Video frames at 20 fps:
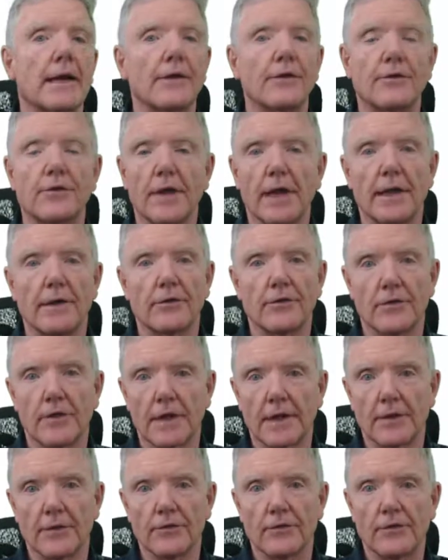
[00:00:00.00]
to change
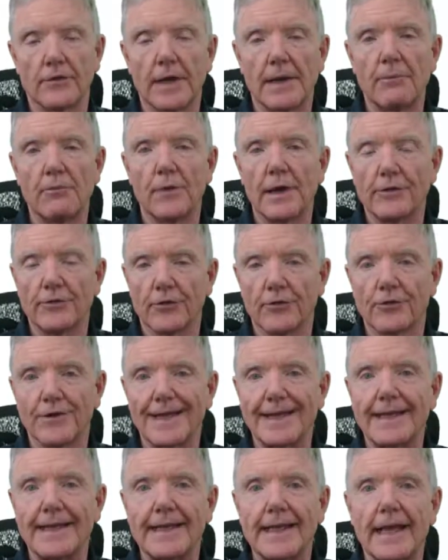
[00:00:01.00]
things. Jim Russell's
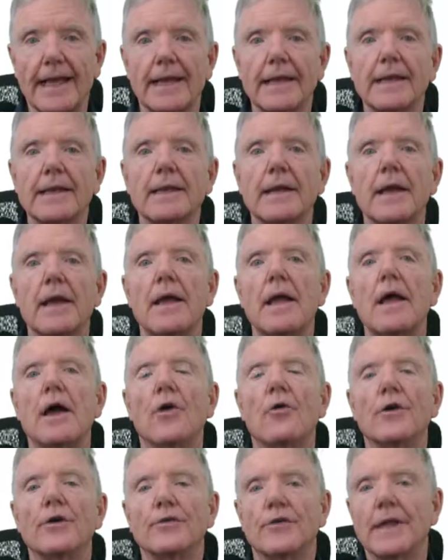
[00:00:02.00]
intent
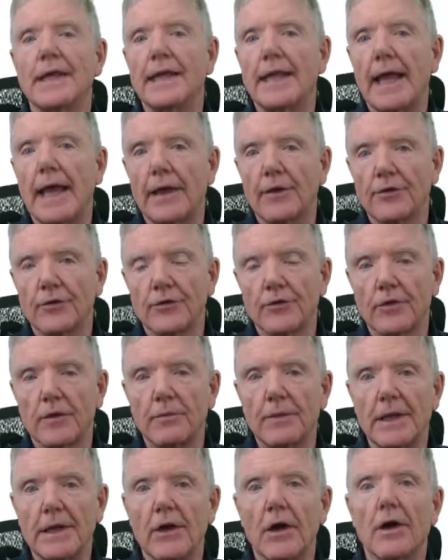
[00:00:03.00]
was that nails should
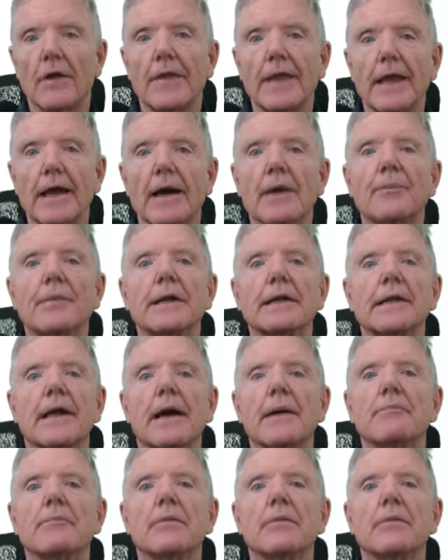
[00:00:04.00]
be on the upper top